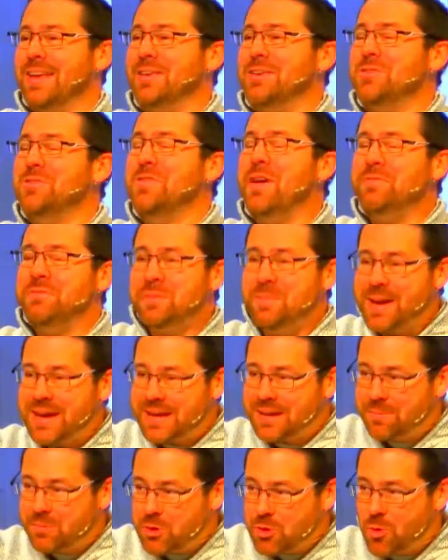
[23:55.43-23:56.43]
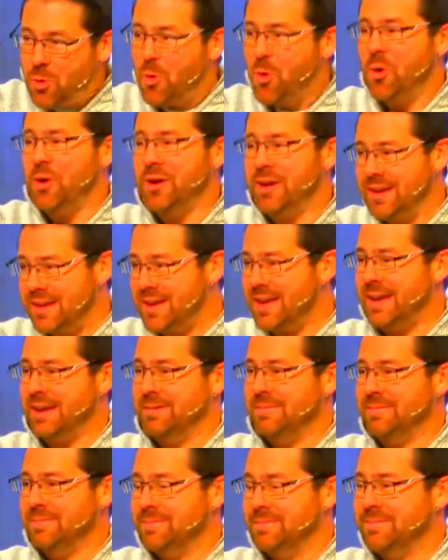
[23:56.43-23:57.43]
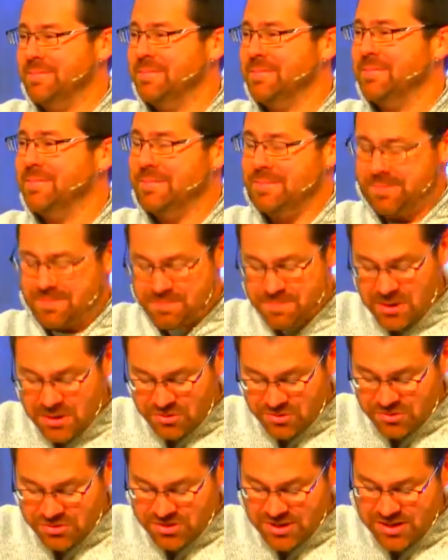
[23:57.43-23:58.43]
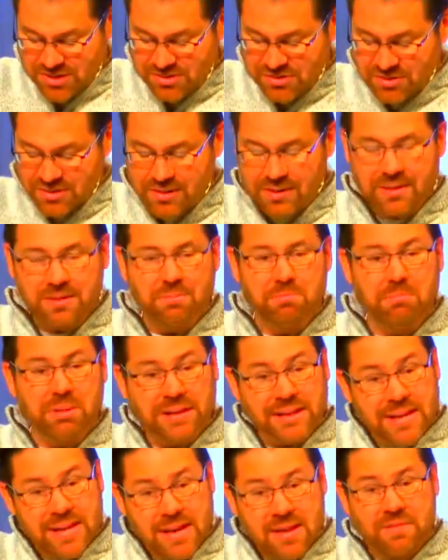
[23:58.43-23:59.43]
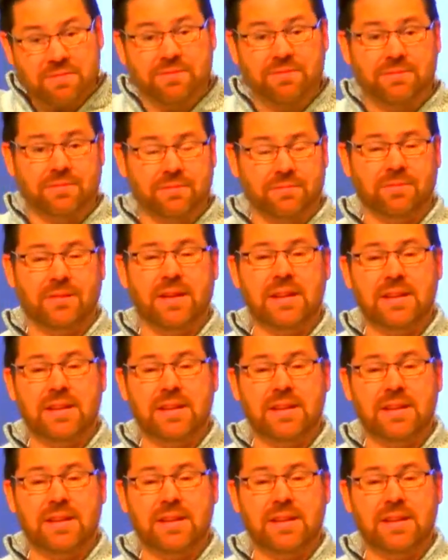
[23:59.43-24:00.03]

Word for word: You have to make him your king. Peter says, Believe that